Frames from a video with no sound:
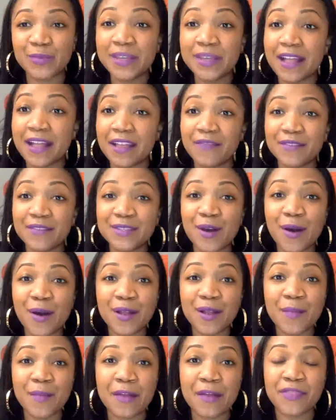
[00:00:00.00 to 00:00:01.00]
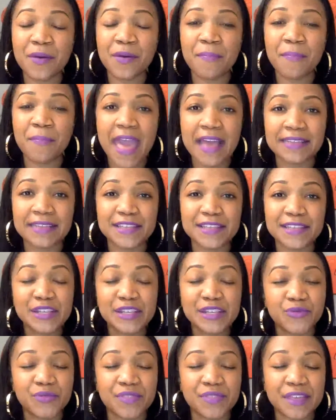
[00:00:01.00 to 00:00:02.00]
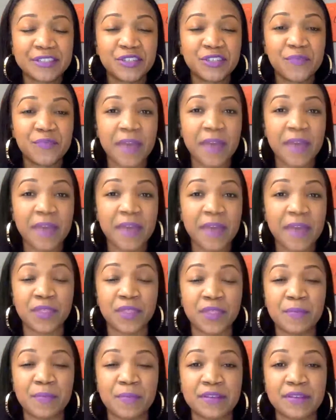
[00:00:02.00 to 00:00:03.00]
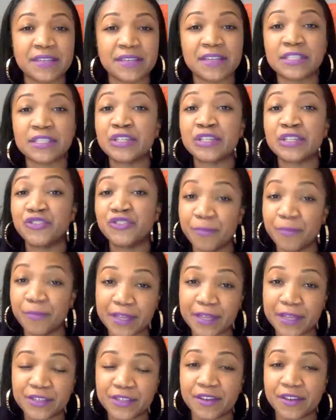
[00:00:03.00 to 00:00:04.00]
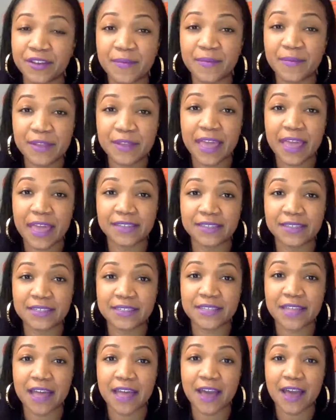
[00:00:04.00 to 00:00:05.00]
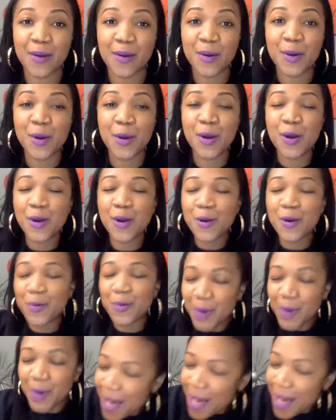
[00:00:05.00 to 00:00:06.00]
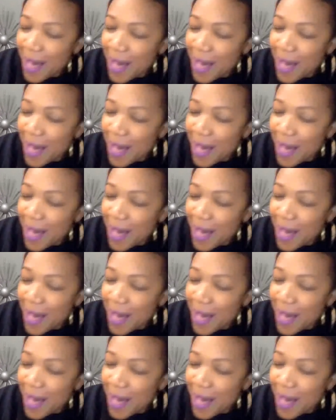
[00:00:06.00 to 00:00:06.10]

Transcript: We're not even talking about the past history that you may have with a person that's contributing to your communication style. Woo!